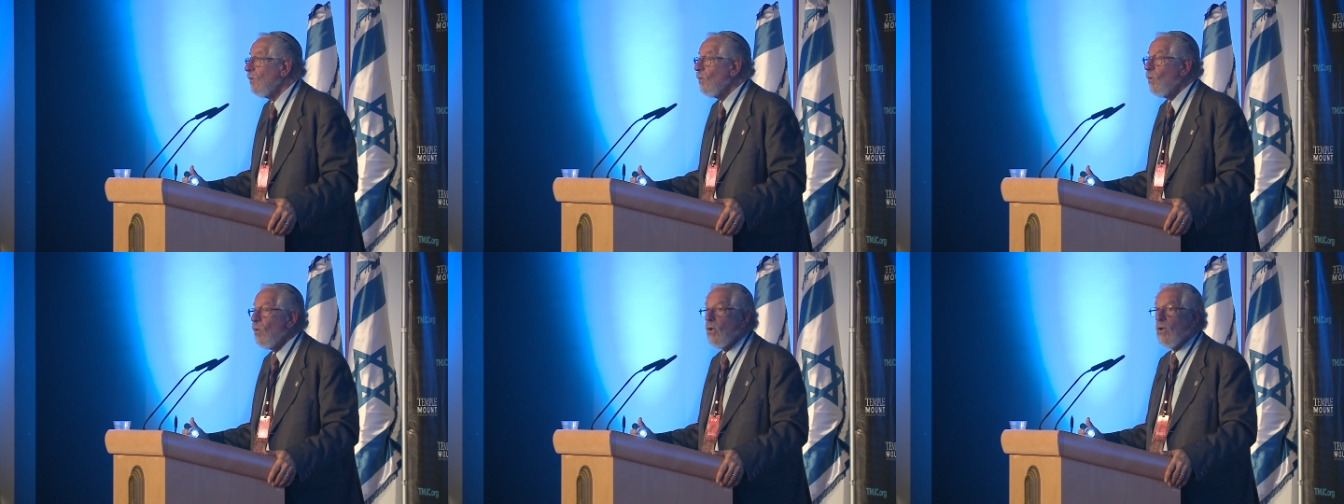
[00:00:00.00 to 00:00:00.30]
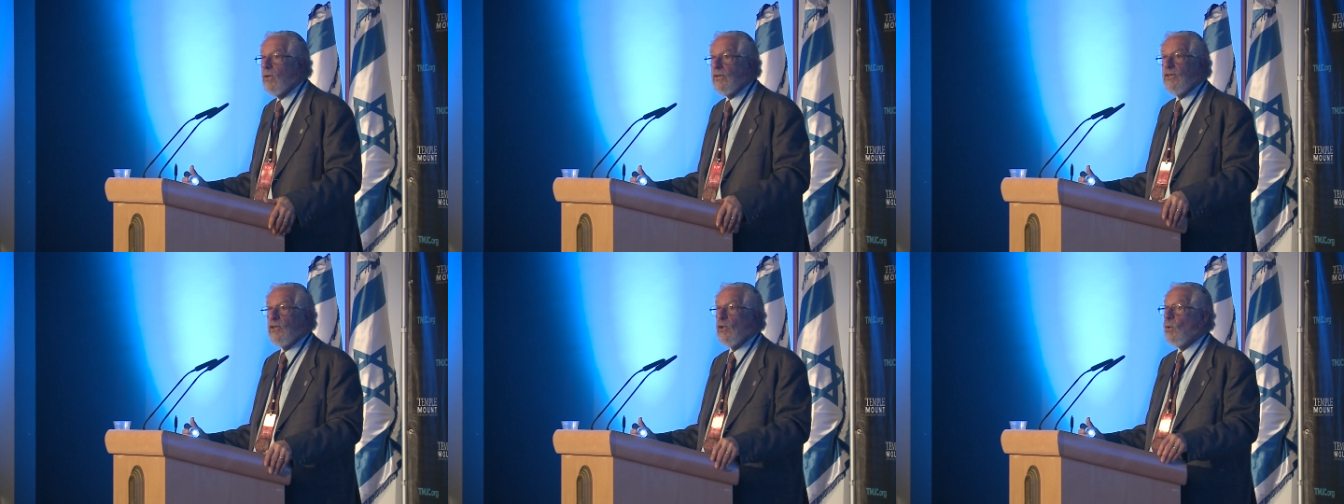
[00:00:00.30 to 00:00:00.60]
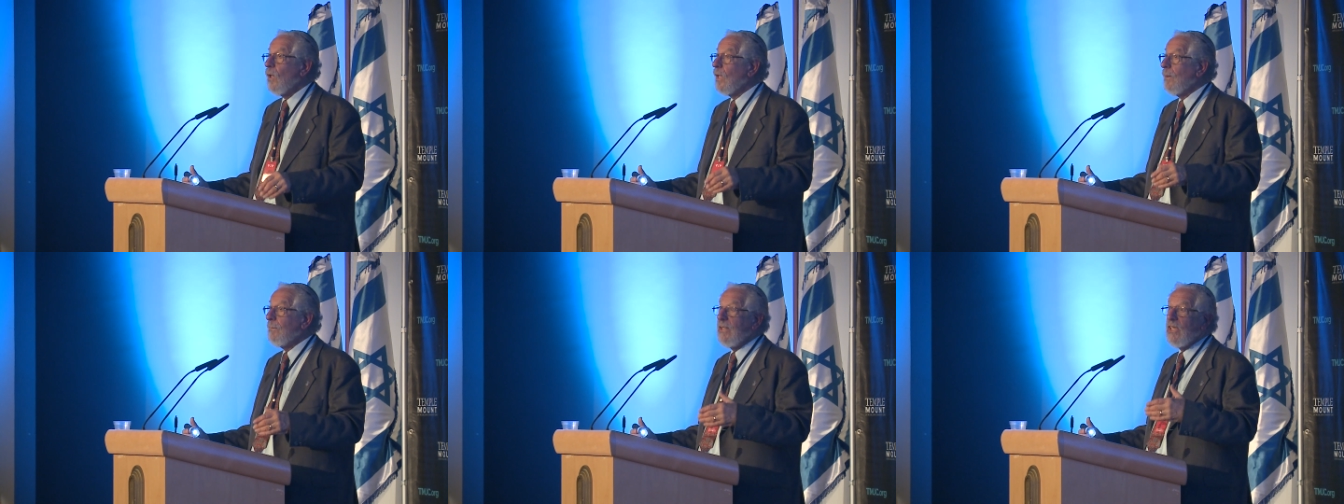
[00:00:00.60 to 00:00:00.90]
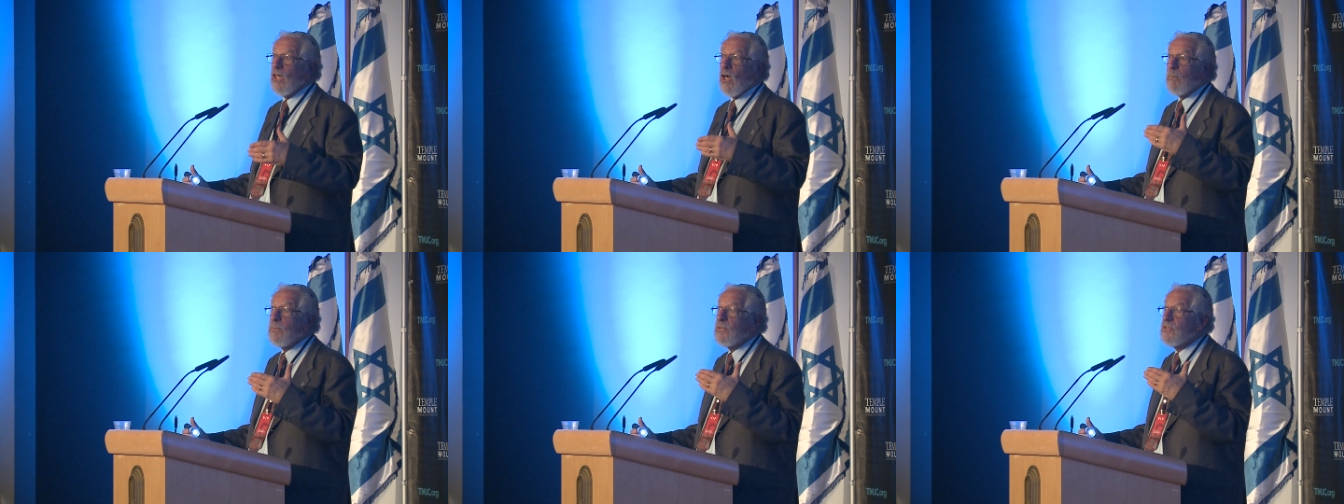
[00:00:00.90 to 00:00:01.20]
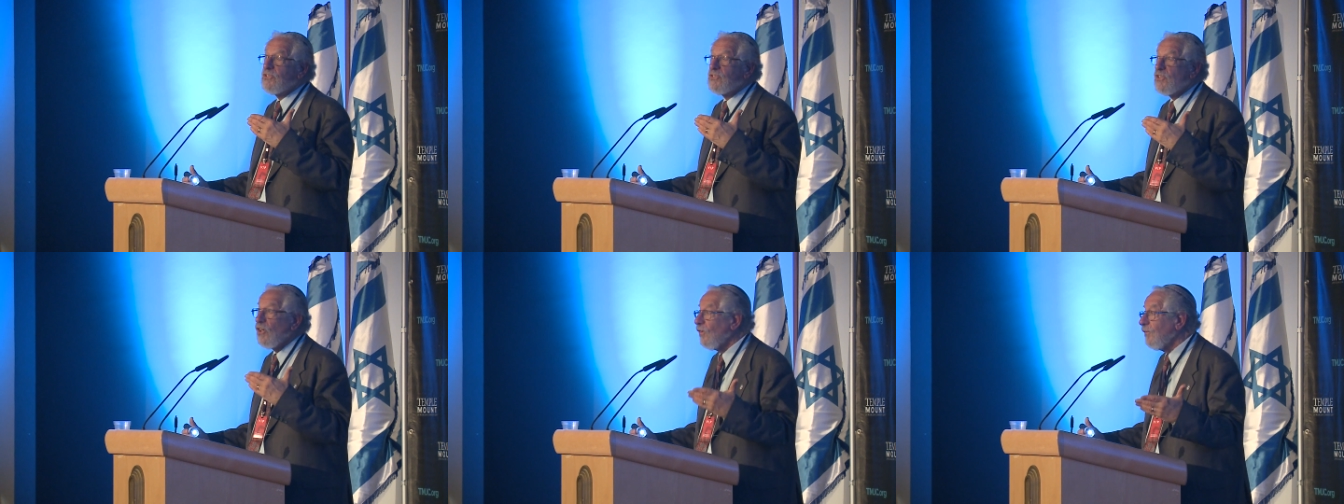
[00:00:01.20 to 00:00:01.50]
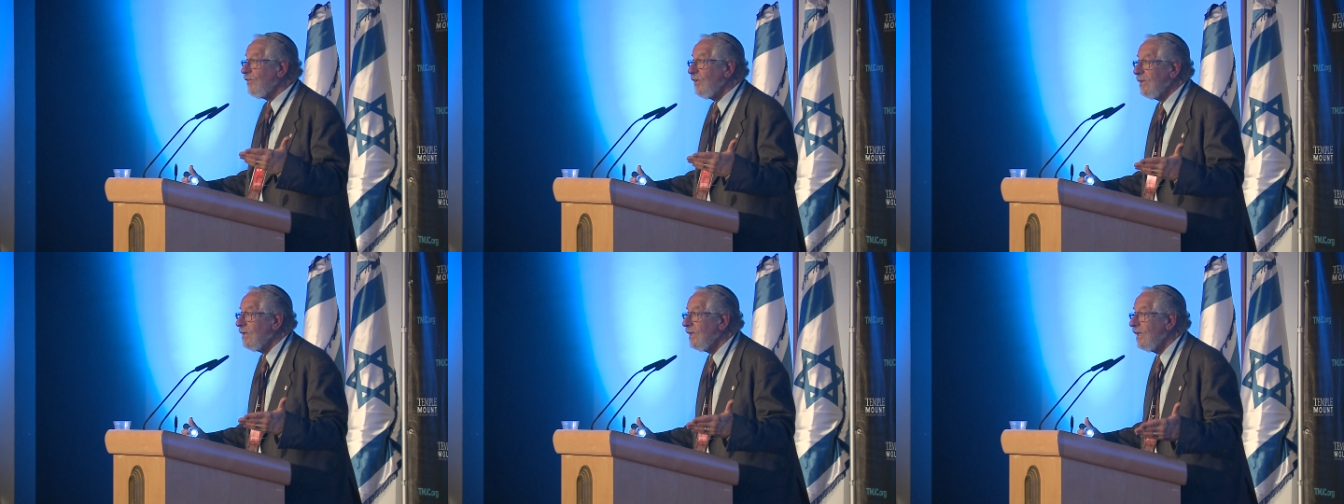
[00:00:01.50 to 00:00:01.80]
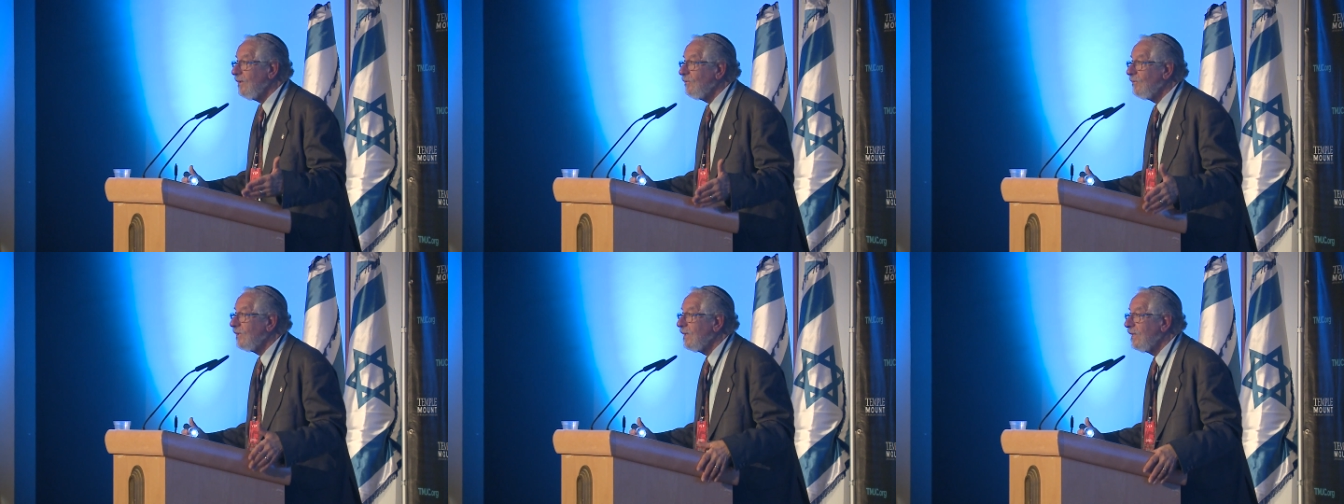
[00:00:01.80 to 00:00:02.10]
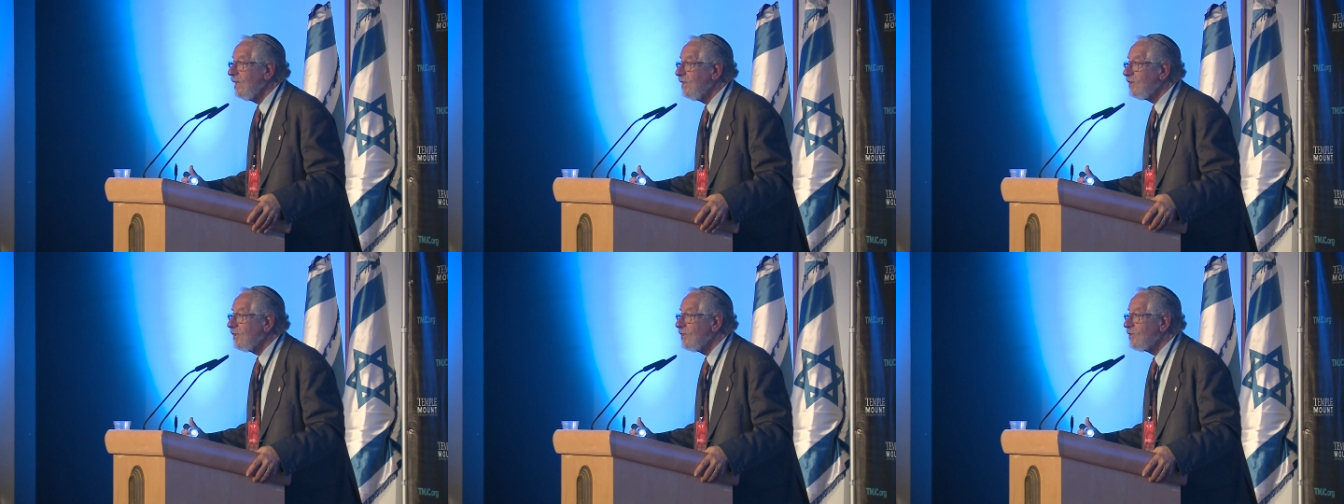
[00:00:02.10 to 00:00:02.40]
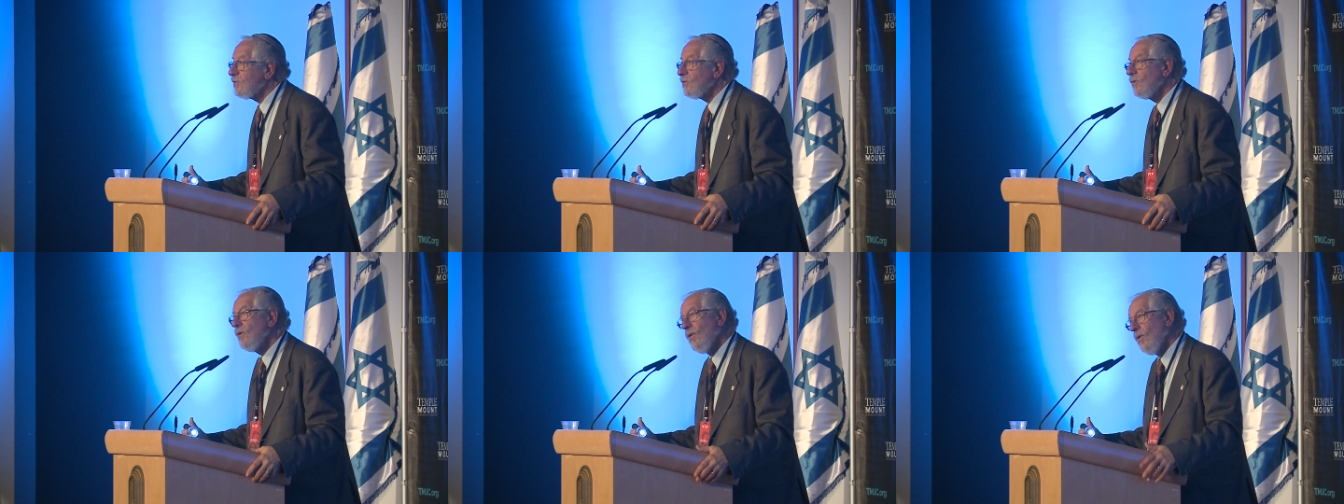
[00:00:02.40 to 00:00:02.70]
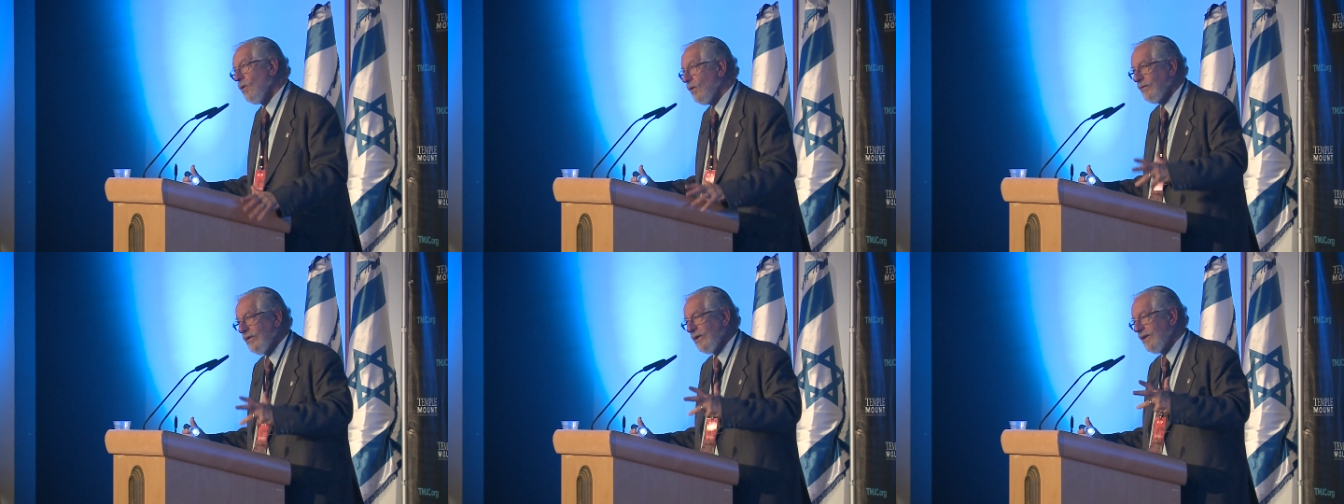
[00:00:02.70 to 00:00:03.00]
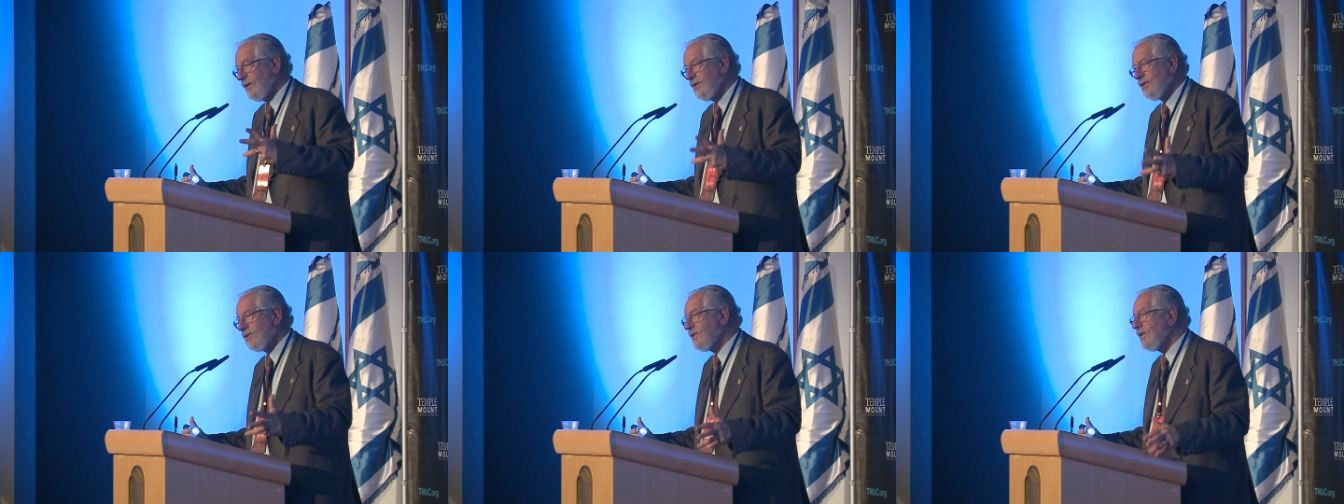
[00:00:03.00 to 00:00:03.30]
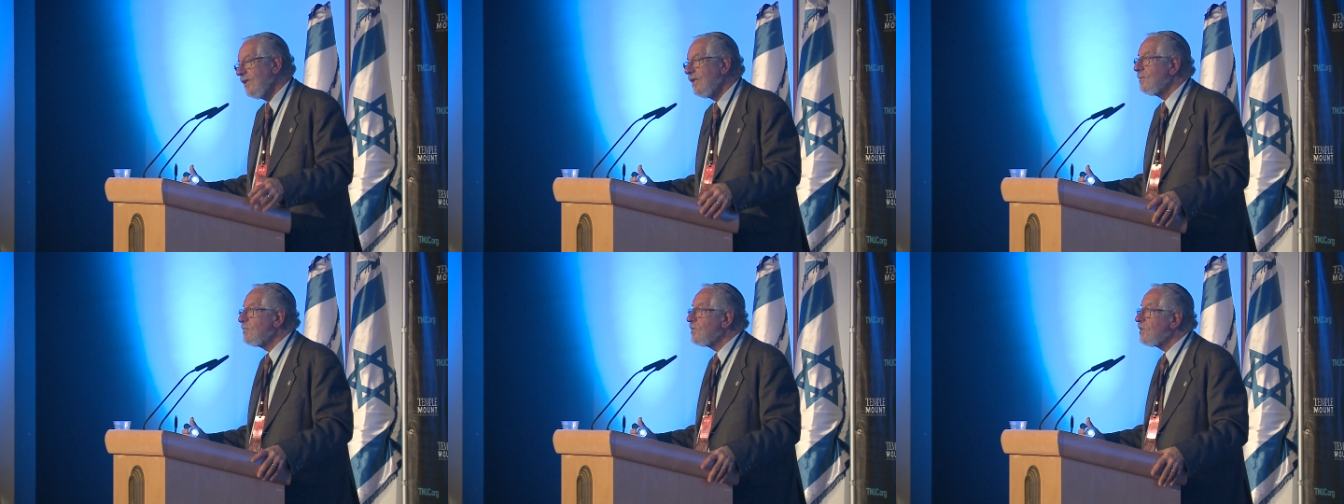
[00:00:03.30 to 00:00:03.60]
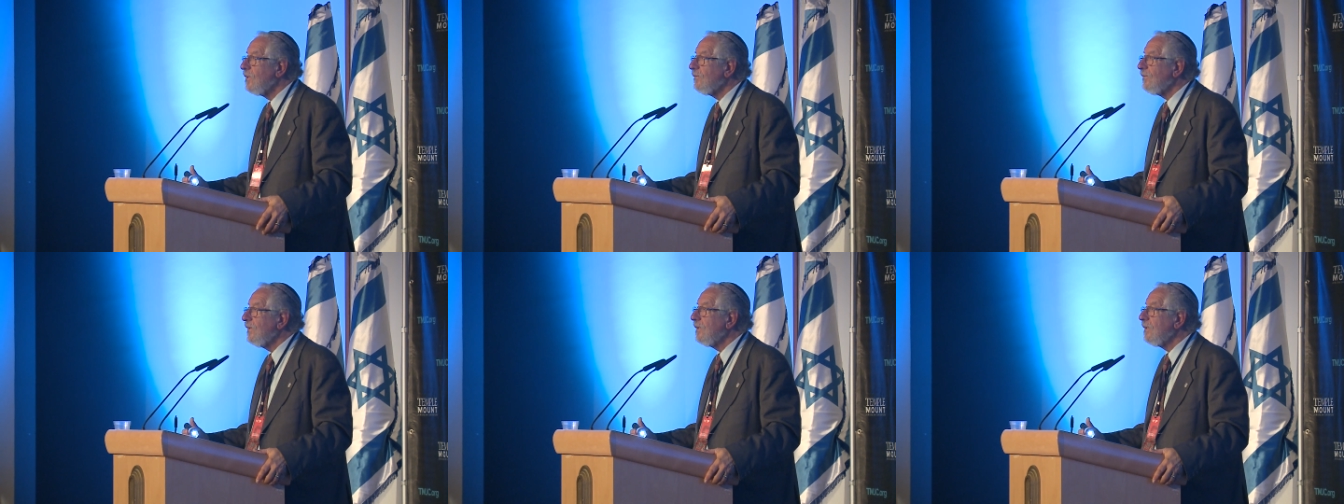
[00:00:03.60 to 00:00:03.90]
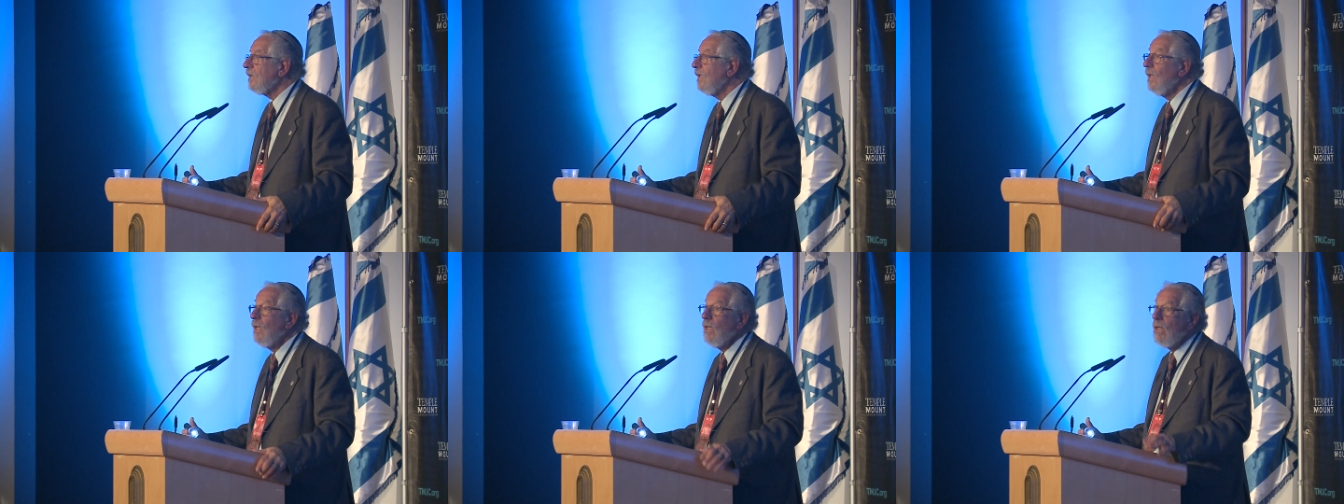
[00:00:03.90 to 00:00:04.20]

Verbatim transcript: or you don't want to be observantly religious or religiously observant.